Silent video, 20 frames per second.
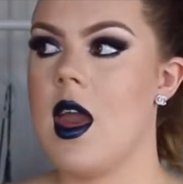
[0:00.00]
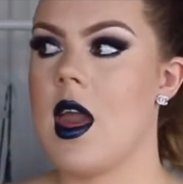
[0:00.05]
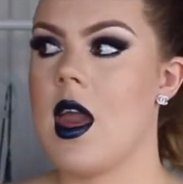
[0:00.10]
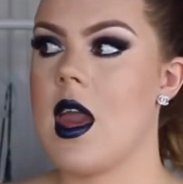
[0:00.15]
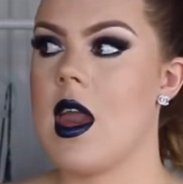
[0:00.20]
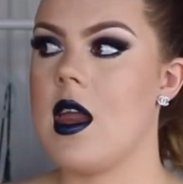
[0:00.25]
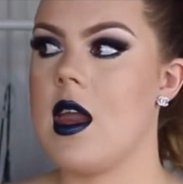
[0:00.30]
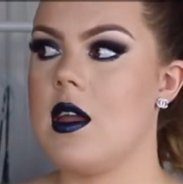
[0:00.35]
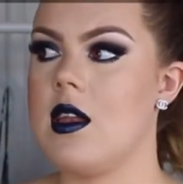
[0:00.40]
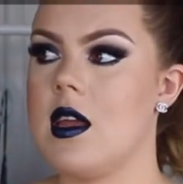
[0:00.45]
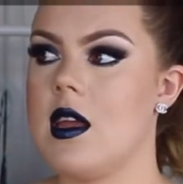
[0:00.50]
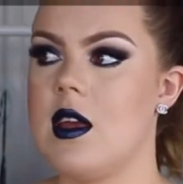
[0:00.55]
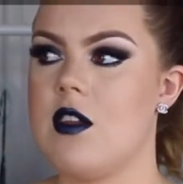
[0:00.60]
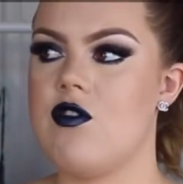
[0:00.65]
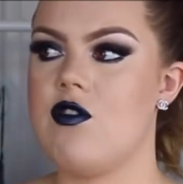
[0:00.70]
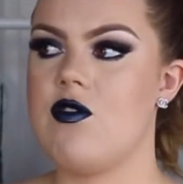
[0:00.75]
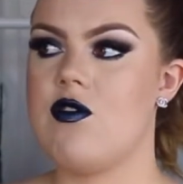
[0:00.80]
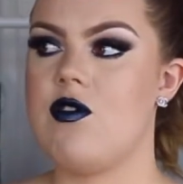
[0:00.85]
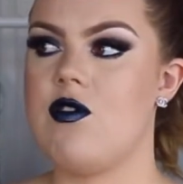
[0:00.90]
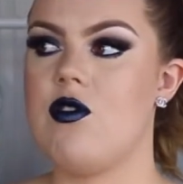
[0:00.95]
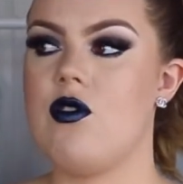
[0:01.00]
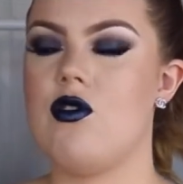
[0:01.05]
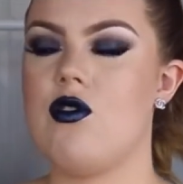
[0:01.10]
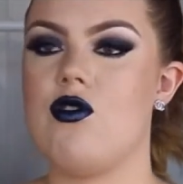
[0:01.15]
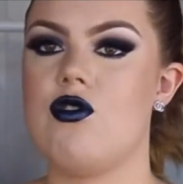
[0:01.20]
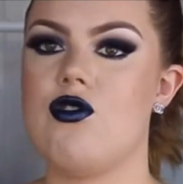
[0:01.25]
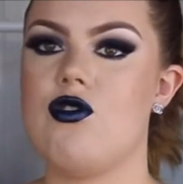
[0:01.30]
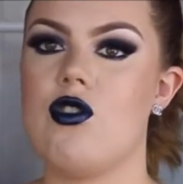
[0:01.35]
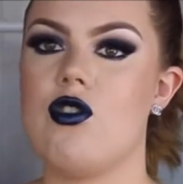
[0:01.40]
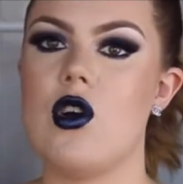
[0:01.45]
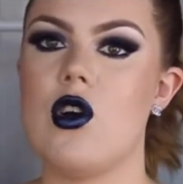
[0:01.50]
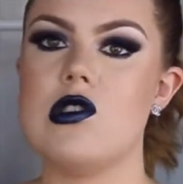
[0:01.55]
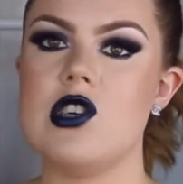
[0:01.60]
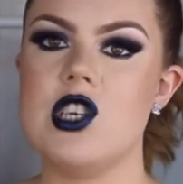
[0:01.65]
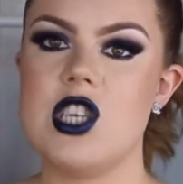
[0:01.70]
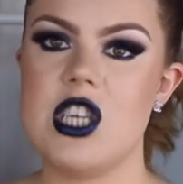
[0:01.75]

And it's so